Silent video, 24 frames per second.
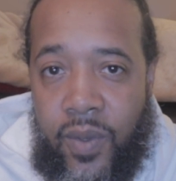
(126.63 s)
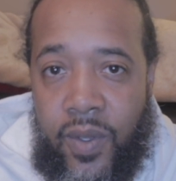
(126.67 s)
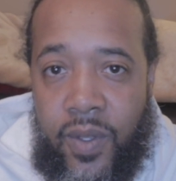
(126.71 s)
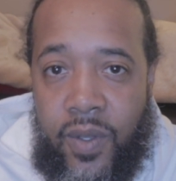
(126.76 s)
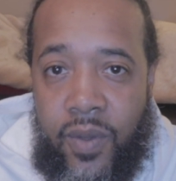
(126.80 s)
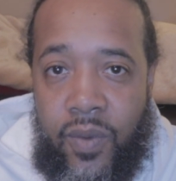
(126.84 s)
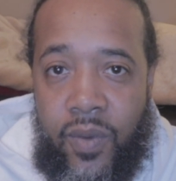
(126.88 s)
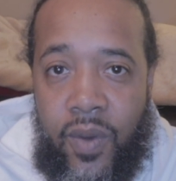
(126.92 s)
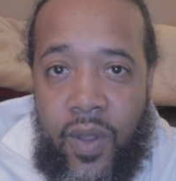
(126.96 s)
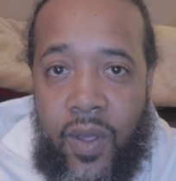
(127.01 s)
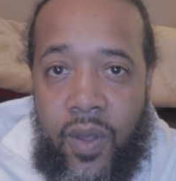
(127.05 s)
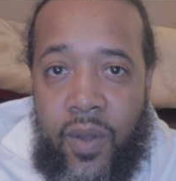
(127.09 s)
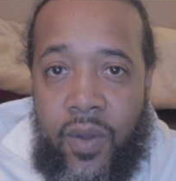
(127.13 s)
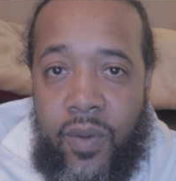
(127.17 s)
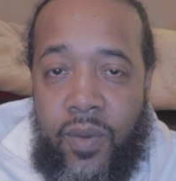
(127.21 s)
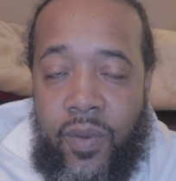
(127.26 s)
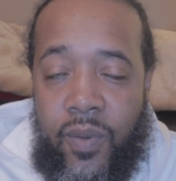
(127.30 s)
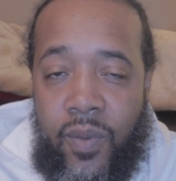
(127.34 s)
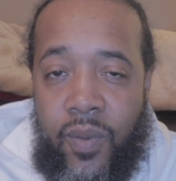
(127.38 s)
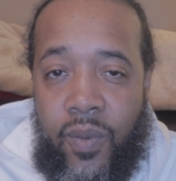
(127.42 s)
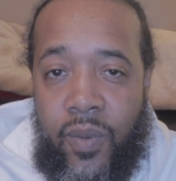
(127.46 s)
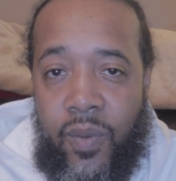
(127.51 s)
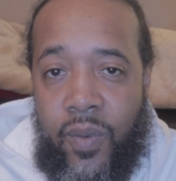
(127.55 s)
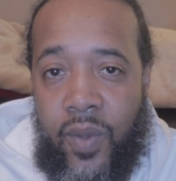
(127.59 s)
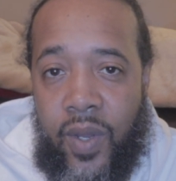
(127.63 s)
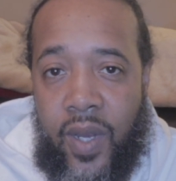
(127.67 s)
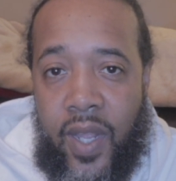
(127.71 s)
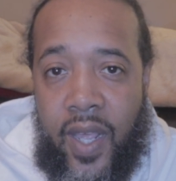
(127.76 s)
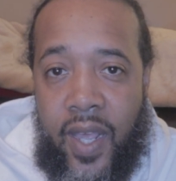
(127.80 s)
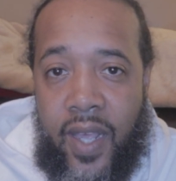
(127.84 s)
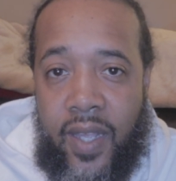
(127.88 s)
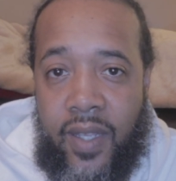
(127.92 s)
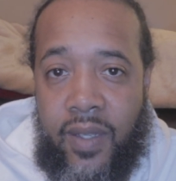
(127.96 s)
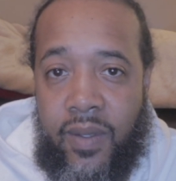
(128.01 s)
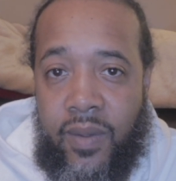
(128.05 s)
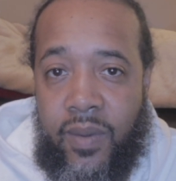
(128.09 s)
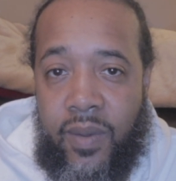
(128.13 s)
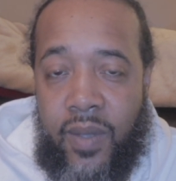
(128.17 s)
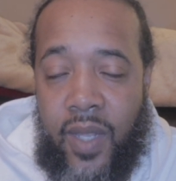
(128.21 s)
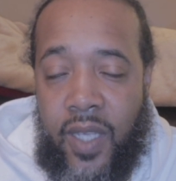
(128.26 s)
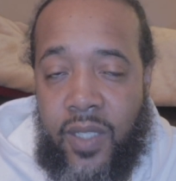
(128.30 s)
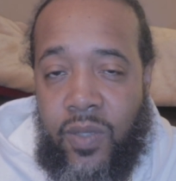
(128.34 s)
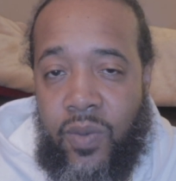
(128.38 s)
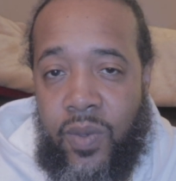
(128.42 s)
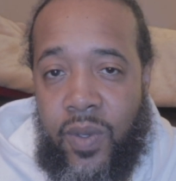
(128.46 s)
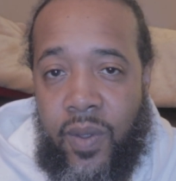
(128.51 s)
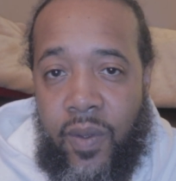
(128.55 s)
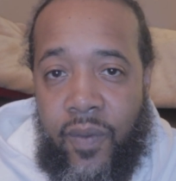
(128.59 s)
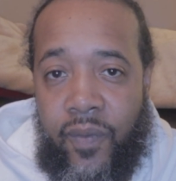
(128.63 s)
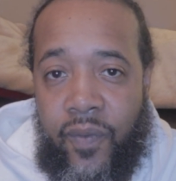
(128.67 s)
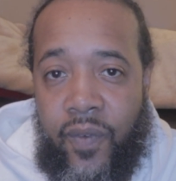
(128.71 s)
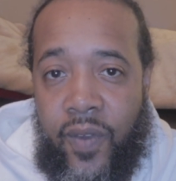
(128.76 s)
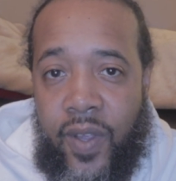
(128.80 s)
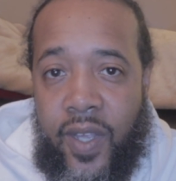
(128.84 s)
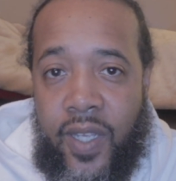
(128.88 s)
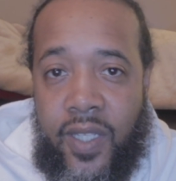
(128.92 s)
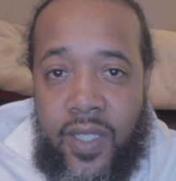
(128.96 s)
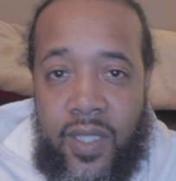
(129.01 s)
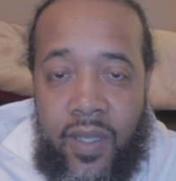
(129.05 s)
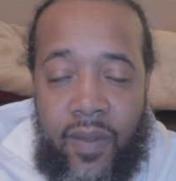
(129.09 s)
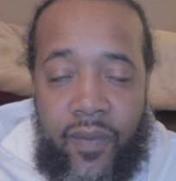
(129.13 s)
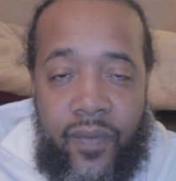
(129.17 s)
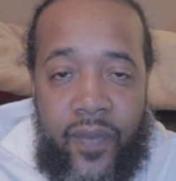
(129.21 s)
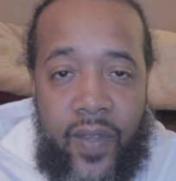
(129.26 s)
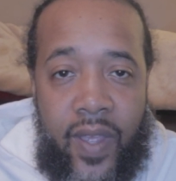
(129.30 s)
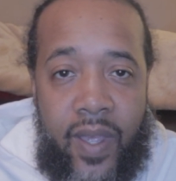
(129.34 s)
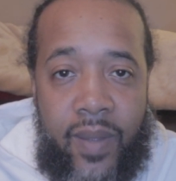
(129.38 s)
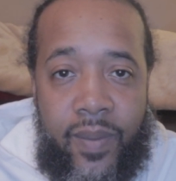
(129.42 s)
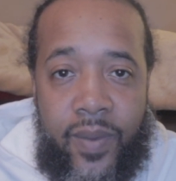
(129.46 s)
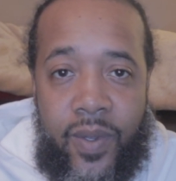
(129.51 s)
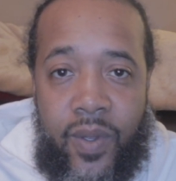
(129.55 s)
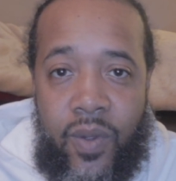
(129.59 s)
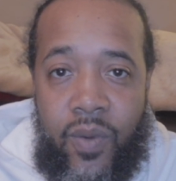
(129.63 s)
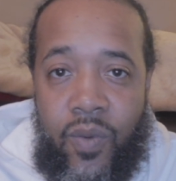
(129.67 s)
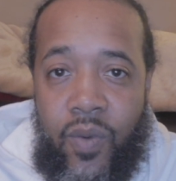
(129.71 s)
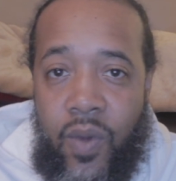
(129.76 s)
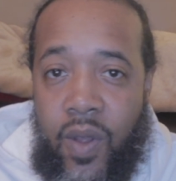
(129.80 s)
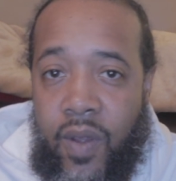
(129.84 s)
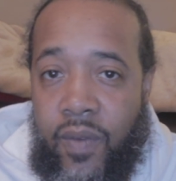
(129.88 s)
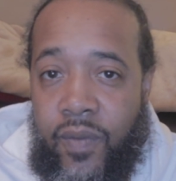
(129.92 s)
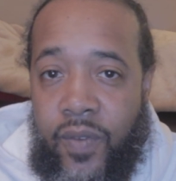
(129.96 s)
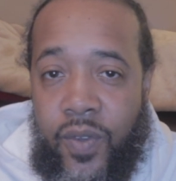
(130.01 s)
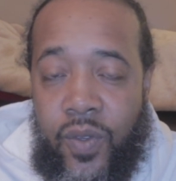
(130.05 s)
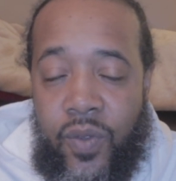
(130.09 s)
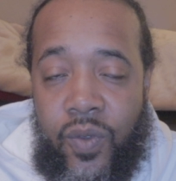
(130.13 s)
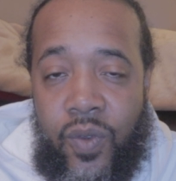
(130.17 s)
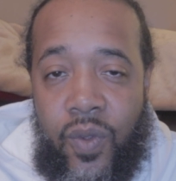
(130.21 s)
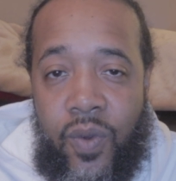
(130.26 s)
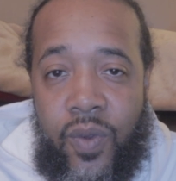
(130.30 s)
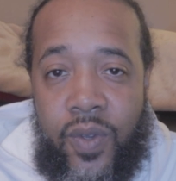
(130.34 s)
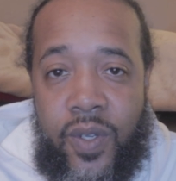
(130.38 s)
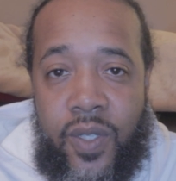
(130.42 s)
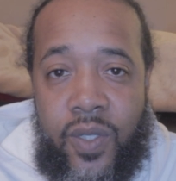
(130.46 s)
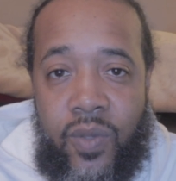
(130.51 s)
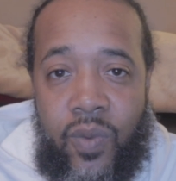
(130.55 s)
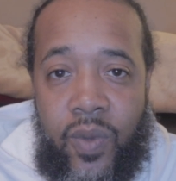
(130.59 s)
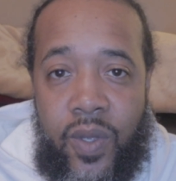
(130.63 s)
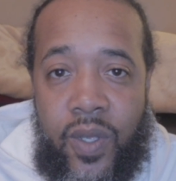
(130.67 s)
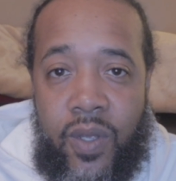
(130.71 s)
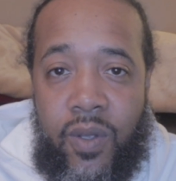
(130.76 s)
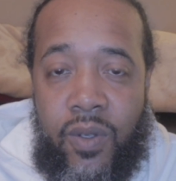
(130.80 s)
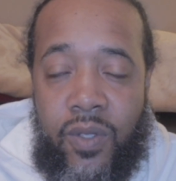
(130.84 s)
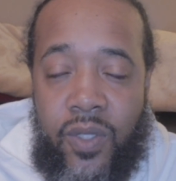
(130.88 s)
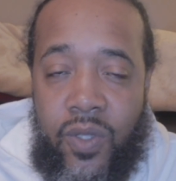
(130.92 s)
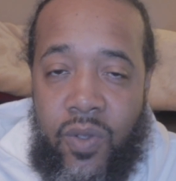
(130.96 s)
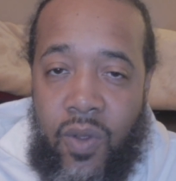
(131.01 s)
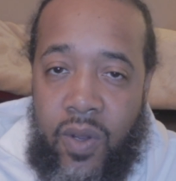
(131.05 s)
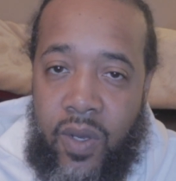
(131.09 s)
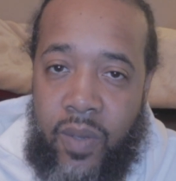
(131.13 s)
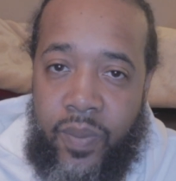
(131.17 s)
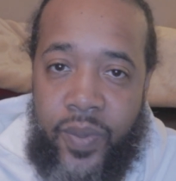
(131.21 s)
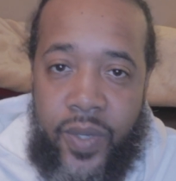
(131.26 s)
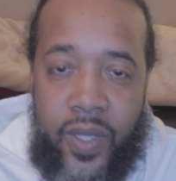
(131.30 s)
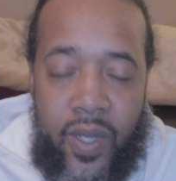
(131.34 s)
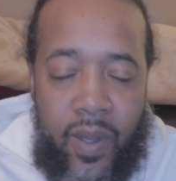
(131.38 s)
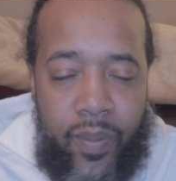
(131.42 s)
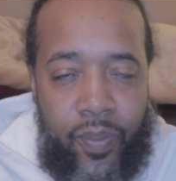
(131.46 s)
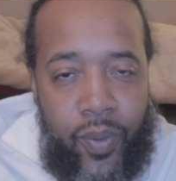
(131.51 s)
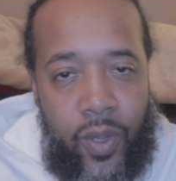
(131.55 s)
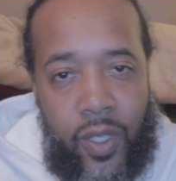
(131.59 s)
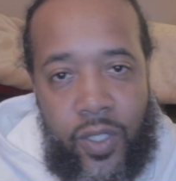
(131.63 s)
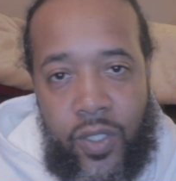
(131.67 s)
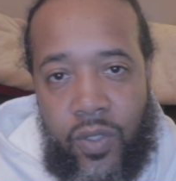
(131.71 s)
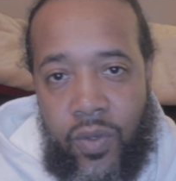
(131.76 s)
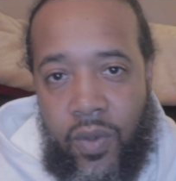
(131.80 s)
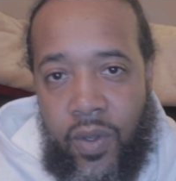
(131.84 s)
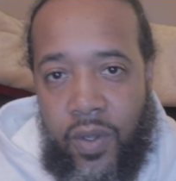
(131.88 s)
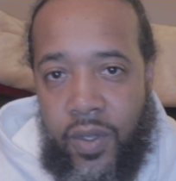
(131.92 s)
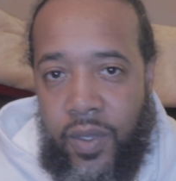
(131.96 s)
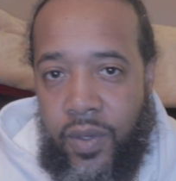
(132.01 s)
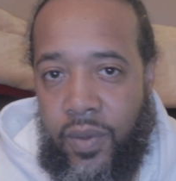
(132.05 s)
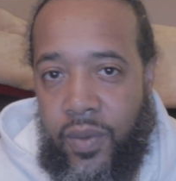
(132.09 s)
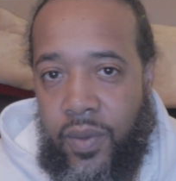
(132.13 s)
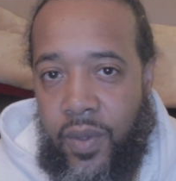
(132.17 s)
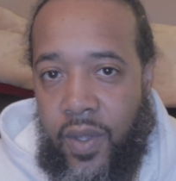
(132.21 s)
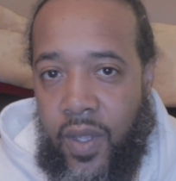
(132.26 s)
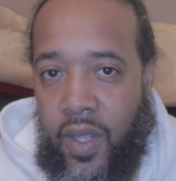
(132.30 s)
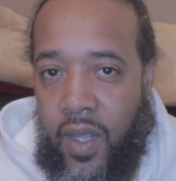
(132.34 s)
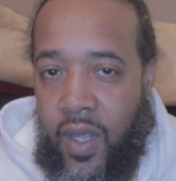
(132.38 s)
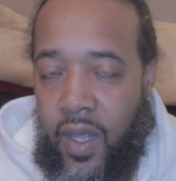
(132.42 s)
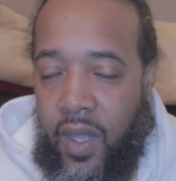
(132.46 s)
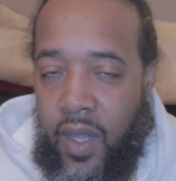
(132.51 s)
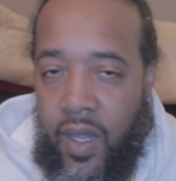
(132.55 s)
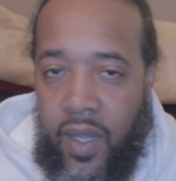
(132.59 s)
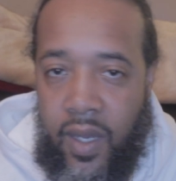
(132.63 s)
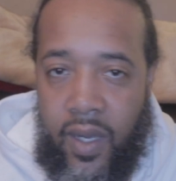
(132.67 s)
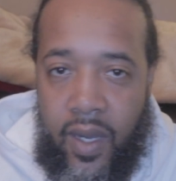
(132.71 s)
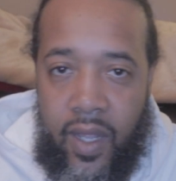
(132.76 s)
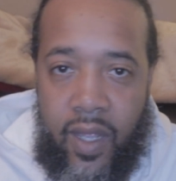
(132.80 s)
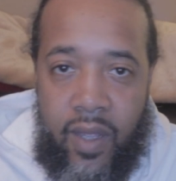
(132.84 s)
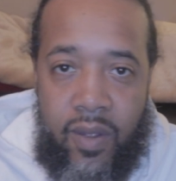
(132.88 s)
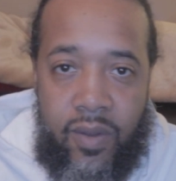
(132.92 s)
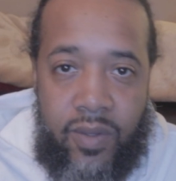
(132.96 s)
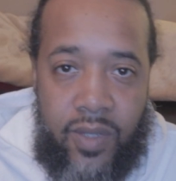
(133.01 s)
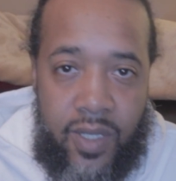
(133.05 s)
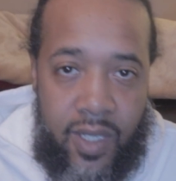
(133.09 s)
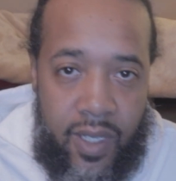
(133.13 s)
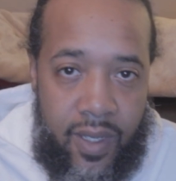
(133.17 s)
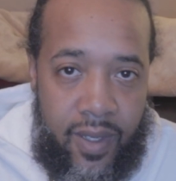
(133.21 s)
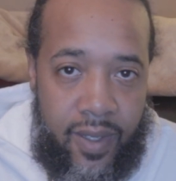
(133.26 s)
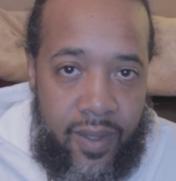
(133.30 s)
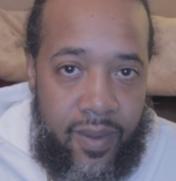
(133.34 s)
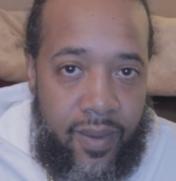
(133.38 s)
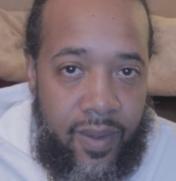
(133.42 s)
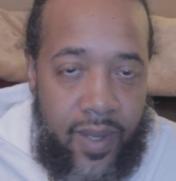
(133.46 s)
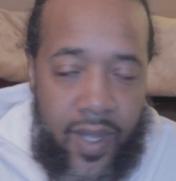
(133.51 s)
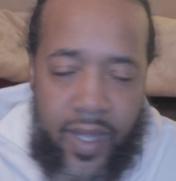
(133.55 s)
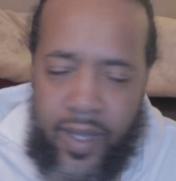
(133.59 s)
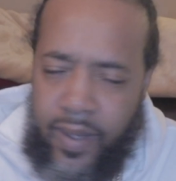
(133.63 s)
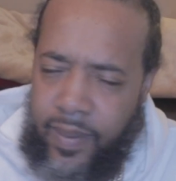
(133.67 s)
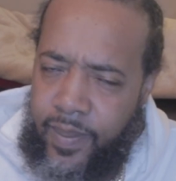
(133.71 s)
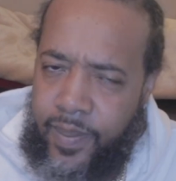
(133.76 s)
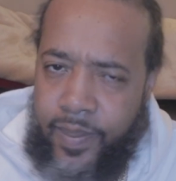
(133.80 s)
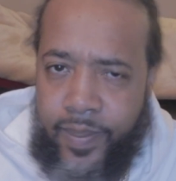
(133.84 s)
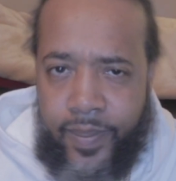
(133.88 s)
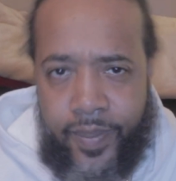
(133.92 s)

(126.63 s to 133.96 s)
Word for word: you know, realize that's when your friends, your family, or whoever you're doing this with, gonna start to put that pressure on you. They're gonna tell you like,